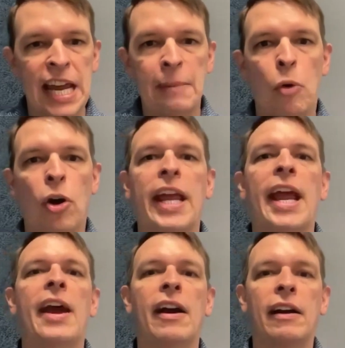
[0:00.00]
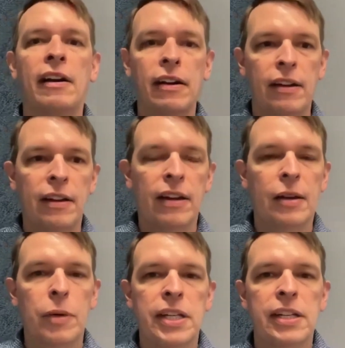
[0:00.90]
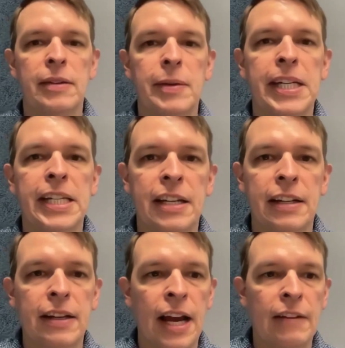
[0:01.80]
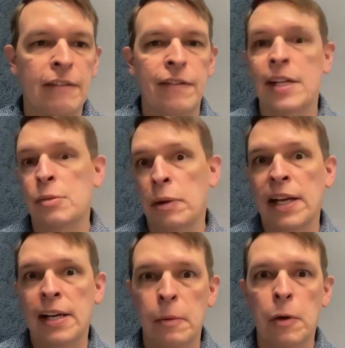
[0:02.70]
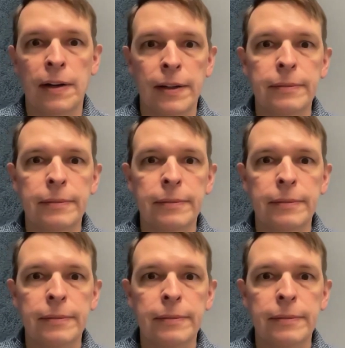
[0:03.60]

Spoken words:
more care and we need to kind of explain it more.